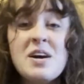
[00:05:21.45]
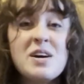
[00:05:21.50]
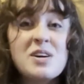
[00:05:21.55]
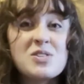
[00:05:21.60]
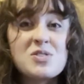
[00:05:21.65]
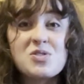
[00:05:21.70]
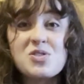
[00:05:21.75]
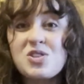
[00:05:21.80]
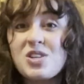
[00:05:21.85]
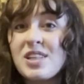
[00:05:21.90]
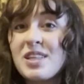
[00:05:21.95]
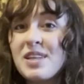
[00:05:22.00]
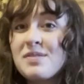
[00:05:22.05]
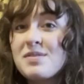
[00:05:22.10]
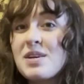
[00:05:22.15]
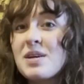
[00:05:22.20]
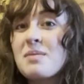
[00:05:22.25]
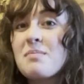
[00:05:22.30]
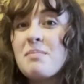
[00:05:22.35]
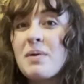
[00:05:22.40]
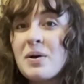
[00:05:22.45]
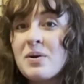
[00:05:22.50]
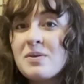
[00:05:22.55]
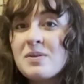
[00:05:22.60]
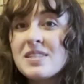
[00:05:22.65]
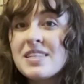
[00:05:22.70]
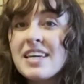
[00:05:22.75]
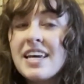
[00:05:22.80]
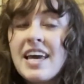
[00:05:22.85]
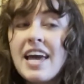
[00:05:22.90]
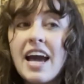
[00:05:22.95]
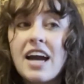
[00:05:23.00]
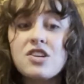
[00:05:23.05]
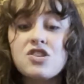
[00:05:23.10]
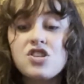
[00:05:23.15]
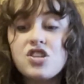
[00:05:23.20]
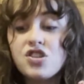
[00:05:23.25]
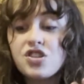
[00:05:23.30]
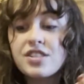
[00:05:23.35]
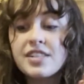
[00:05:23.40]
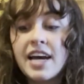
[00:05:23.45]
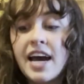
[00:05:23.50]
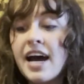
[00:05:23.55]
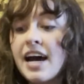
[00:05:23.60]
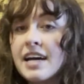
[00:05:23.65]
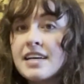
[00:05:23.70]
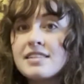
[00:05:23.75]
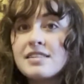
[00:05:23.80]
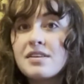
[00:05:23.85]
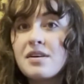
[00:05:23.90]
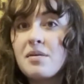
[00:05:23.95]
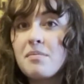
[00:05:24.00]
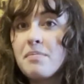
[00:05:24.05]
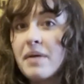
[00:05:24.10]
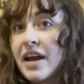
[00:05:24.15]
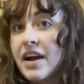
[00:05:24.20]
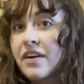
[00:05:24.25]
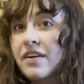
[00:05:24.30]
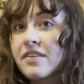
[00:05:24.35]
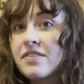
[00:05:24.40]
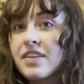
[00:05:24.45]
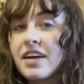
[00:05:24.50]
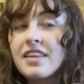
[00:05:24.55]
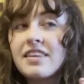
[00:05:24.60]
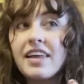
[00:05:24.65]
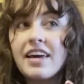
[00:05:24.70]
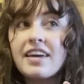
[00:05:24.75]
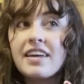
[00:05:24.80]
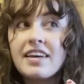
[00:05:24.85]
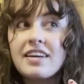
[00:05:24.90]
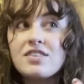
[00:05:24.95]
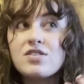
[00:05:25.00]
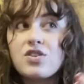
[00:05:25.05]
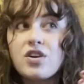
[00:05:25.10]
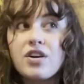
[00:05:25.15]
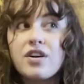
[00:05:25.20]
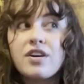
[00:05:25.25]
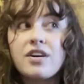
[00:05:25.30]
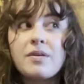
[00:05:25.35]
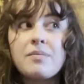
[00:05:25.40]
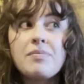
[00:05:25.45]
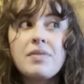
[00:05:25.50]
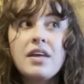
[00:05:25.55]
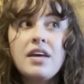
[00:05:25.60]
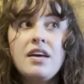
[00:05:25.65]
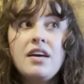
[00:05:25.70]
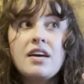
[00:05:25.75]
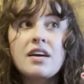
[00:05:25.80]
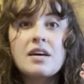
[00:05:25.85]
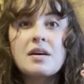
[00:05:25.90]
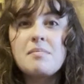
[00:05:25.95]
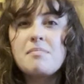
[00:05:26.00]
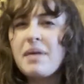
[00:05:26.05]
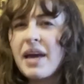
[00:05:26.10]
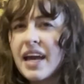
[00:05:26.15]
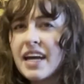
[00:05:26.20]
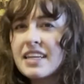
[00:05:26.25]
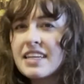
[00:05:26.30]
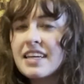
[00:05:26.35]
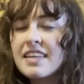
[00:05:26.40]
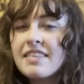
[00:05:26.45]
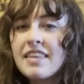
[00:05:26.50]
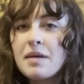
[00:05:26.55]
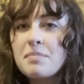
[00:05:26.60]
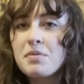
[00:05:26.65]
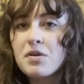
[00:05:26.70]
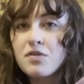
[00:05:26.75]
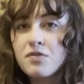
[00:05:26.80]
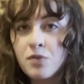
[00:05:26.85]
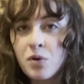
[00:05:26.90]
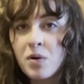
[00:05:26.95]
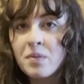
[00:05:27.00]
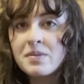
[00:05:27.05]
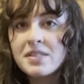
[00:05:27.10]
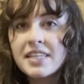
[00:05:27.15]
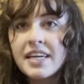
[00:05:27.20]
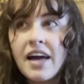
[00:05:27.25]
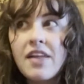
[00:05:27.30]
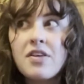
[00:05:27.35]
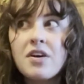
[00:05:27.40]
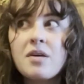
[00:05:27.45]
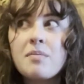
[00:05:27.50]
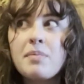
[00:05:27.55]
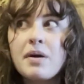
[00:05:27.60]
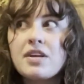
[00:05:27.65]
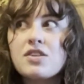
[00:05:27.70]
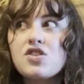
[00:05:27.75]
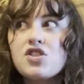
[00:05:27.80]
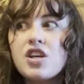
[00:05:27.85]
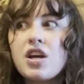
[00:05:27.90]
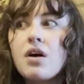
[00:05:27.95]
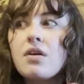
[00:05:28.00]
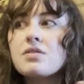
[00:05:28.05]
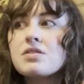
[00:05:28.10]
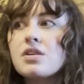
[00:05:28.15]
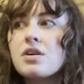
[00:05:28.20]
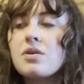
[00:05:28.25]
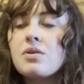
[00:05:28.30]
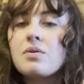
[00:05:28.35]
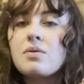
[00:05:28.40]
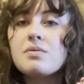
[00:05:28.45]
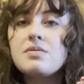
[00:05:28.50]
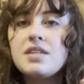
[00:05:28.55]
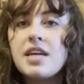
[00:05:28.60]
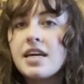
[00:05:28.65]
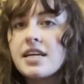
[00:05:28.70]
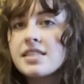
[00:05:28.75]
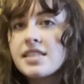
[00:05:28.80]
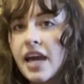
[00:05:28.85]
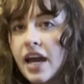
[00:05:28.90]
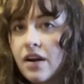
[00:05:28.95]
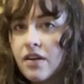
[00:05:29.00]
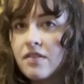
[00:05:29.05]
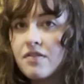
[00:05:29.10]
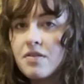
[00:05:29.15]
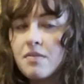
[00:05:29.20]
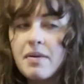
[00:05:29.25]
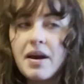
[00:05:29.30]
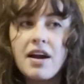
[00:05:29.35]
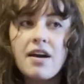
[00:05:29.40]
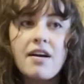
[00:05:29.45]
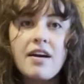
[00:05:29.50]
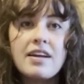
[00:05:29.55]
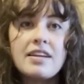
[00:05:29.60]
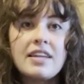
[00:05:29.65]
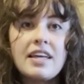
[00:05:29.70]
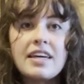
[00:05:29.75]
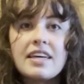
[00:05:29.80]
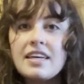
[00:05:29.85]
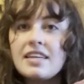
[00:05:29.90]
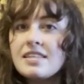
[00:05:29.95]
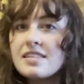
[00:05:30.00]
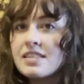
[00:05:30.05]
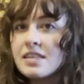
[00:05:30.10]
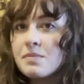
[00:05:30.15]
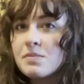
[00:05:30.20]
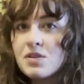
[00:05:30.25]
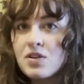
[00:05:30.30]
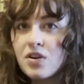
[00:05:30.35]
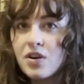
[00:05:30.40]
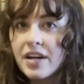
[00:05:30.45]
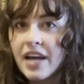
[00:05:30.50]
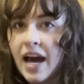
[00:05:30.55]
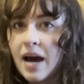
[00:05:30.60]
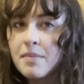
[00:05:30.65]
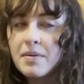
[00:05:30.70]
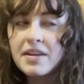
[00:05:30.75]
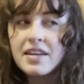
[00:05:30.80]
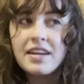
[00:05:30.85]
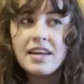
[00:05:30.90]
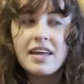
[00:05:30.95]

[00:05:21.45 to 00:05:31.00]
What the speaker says: So she lives on a boat and she just has a bear that like is her companion. They perform together, but she also takes care of the bear and like he sleeps in her cabin.